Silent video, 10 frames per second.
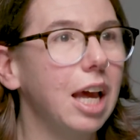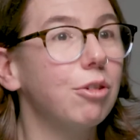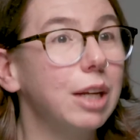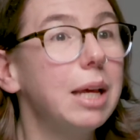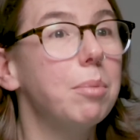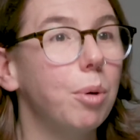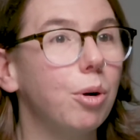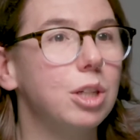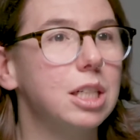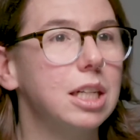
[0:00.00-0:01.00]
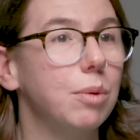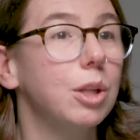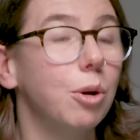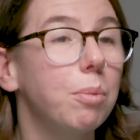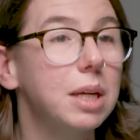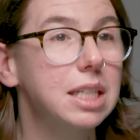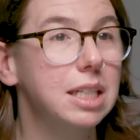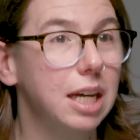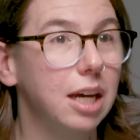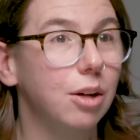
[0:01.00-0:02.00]
really important that we don't miss the
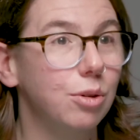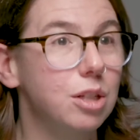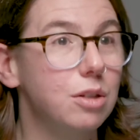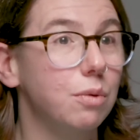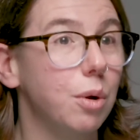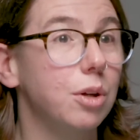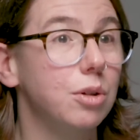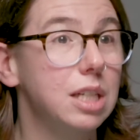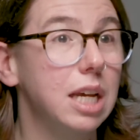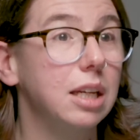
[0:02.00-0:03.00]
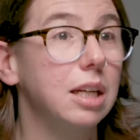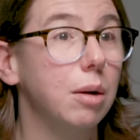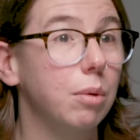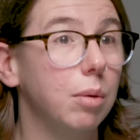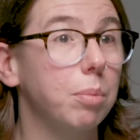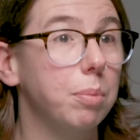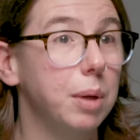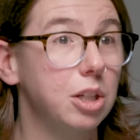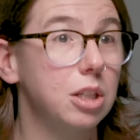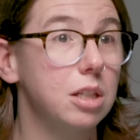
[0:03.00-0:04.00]
diagnosis from what you're saying in our
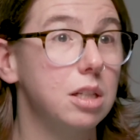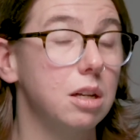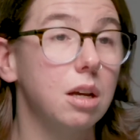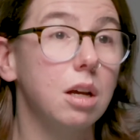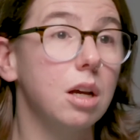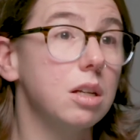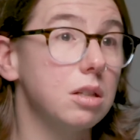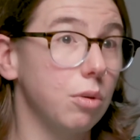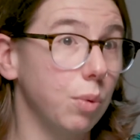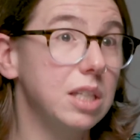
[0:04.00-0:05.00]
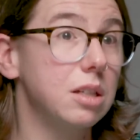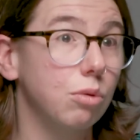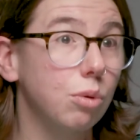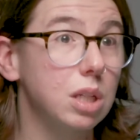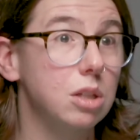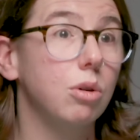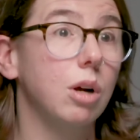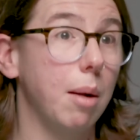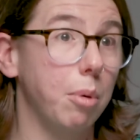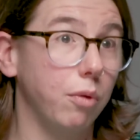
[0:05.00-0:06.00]
patients with cirrhosis, or
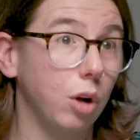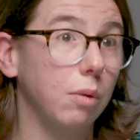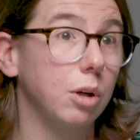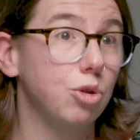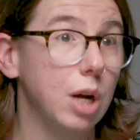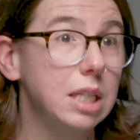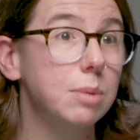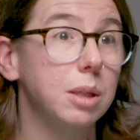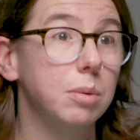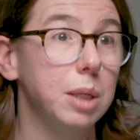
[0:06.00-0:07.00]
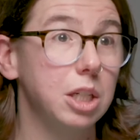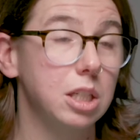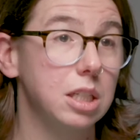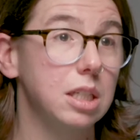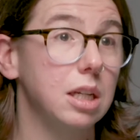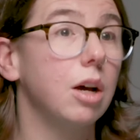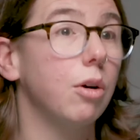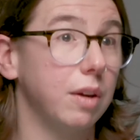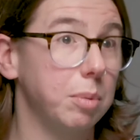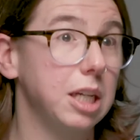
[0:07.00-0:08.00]
above all our transplant patients of
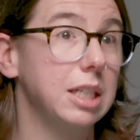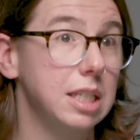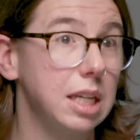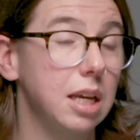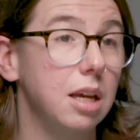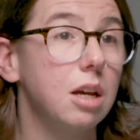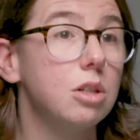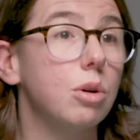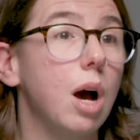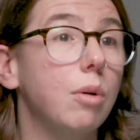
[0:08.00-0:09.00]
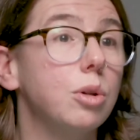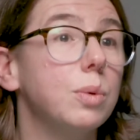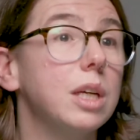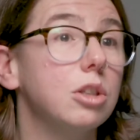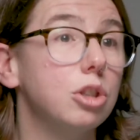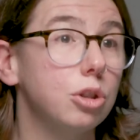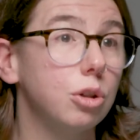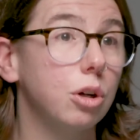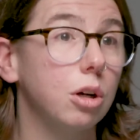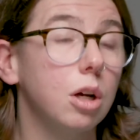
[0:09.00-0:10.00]
hepatitis E. So how do we
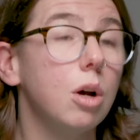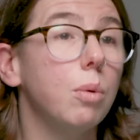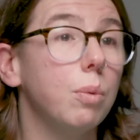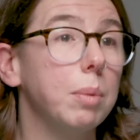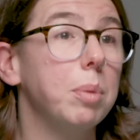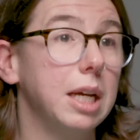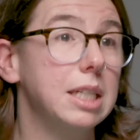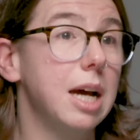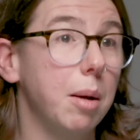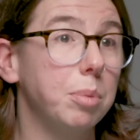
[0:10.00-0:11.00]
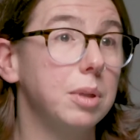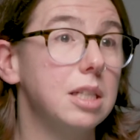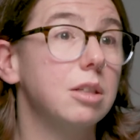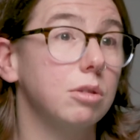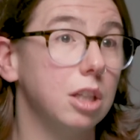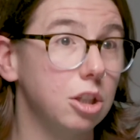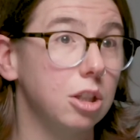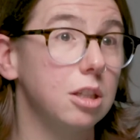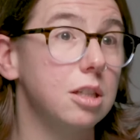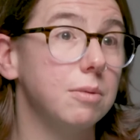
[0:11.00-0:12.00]
ensure we picked up these
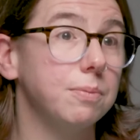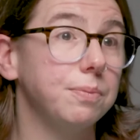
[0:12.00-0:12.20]
conditions?